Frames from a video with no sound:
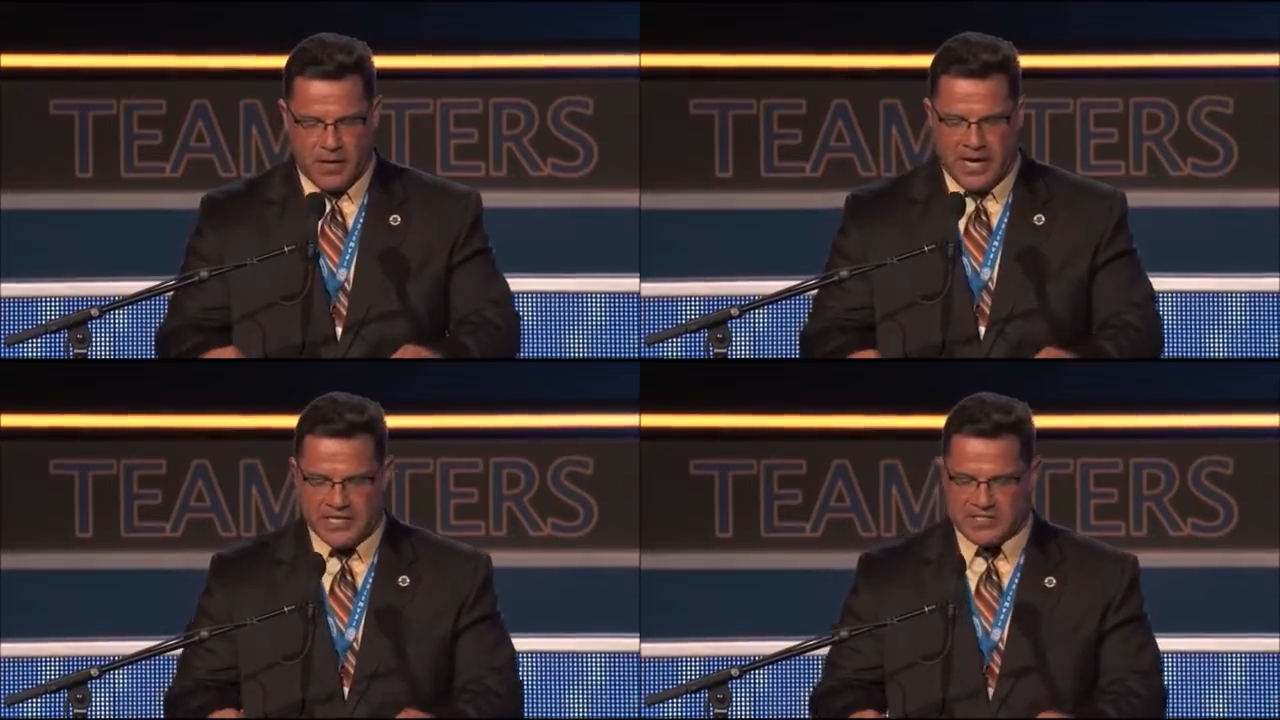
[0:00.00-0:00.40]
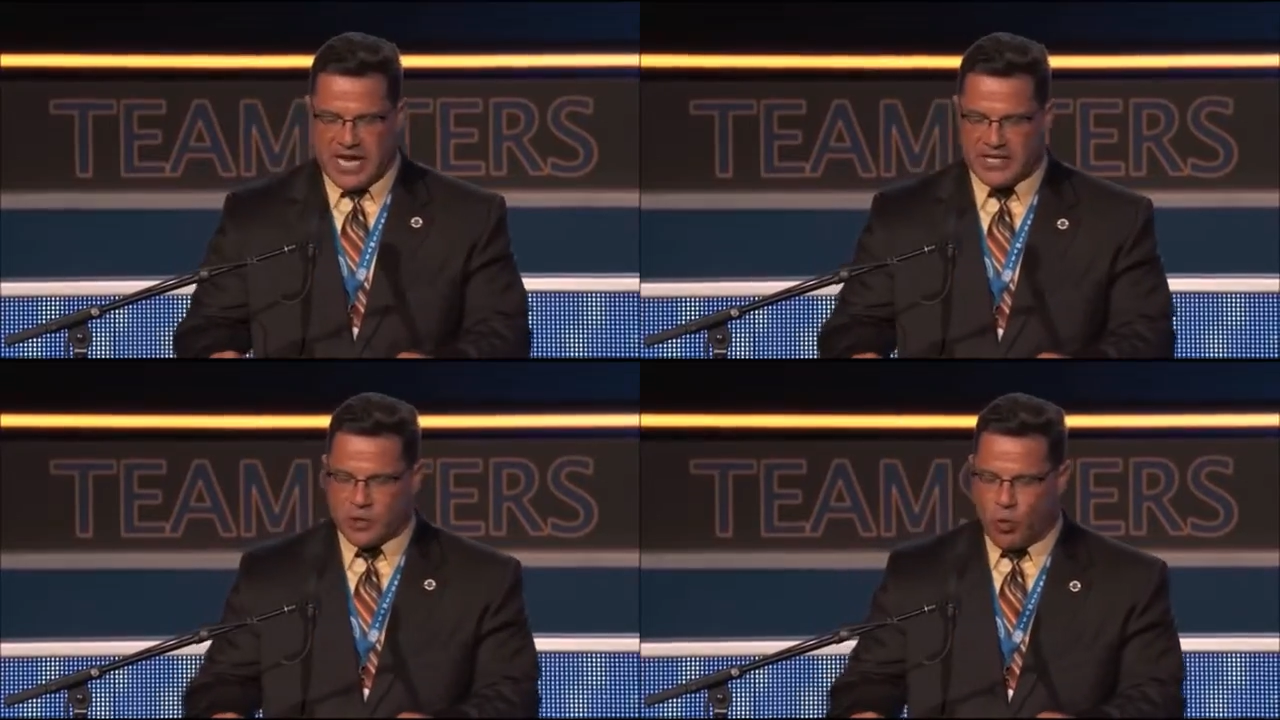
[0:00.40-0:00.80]
He
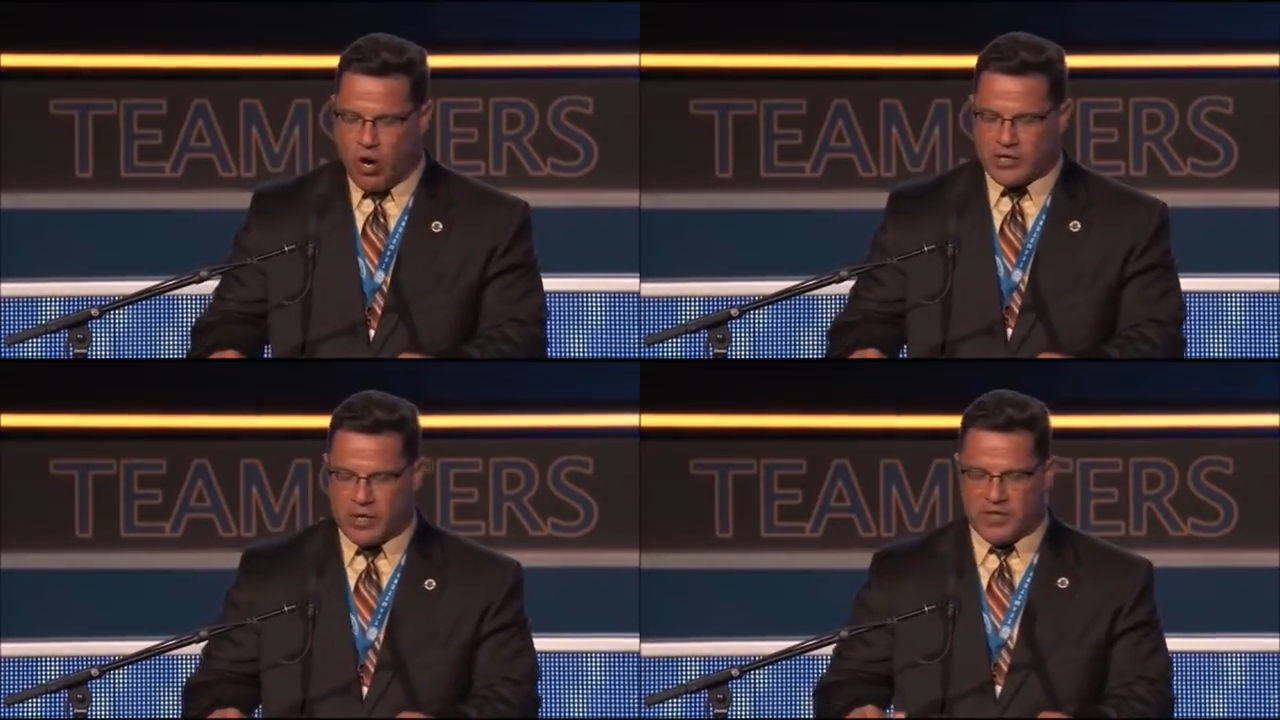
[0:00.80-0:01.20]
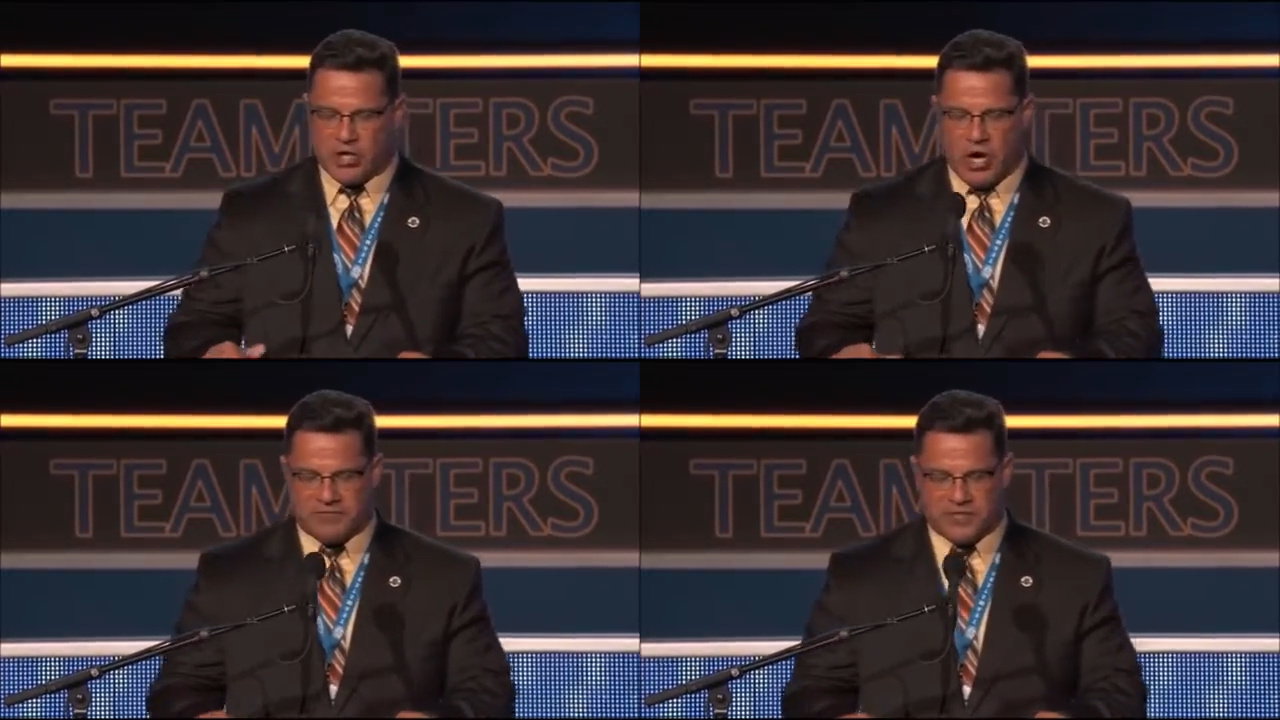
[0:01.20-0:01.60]
decided to walk on the
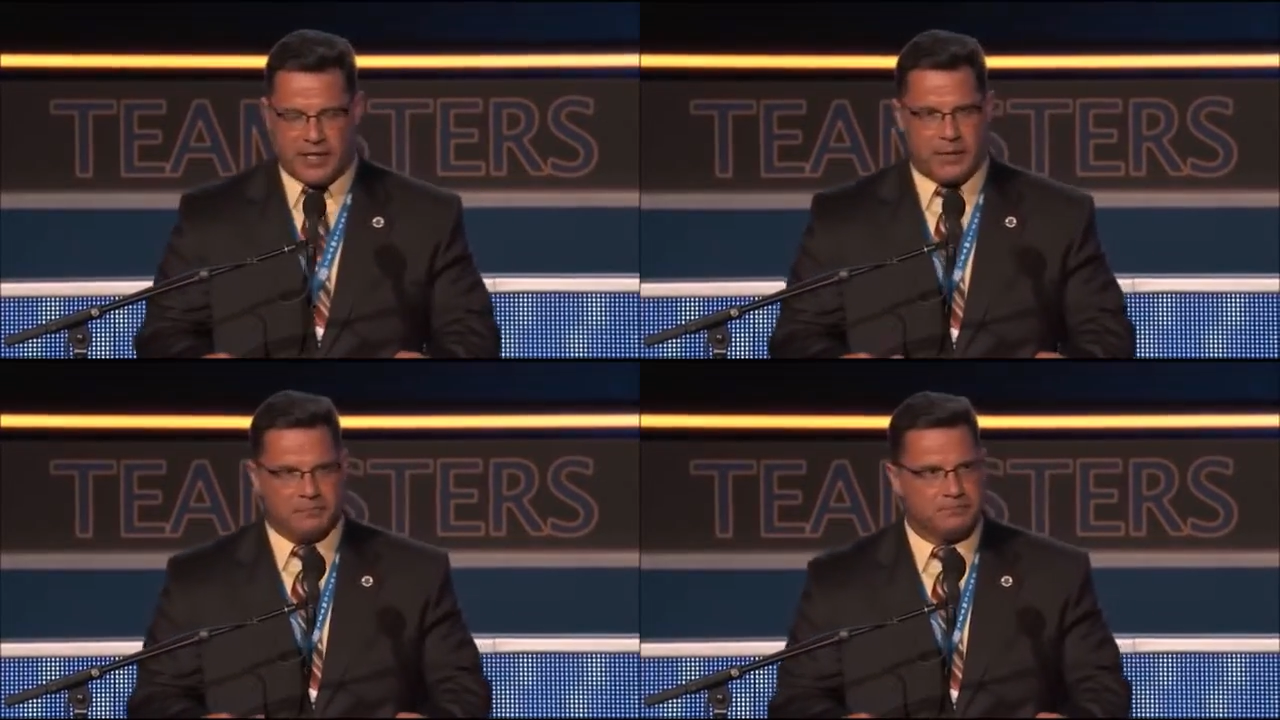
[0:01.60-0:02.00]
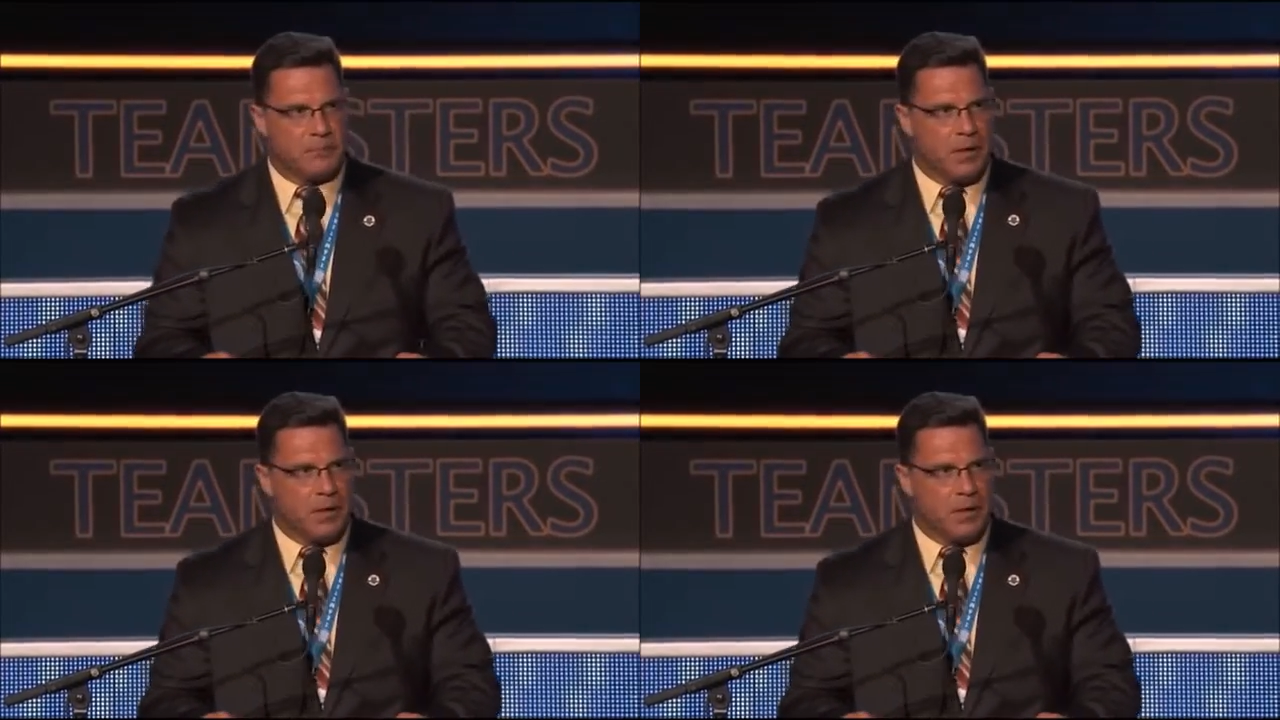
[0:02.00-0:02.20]
golf team,